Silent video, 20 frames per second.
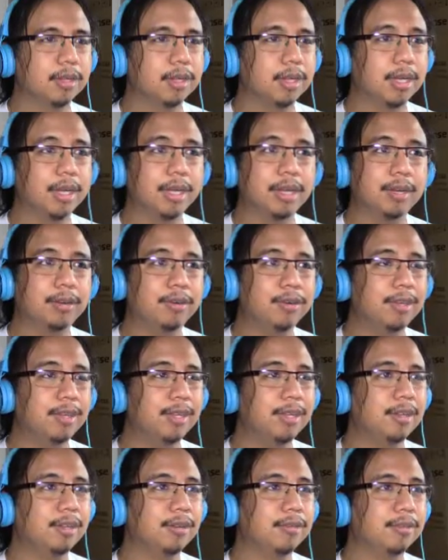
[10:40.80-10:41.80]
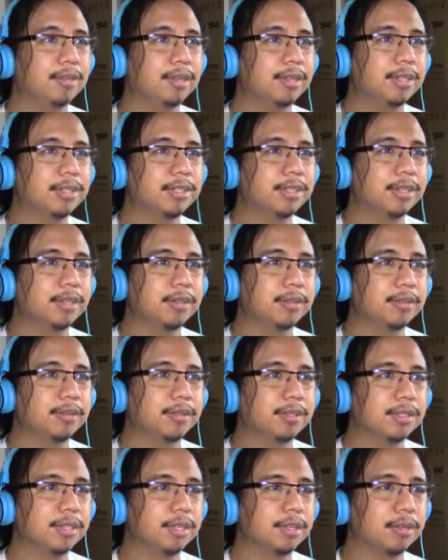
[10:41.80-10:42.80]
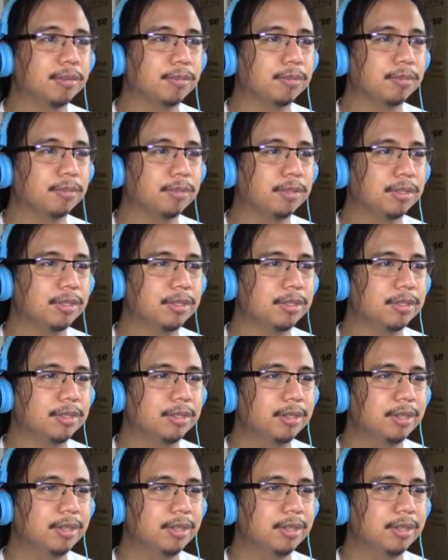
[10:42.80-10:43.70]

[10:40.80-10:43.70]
I really love the design of this game. It's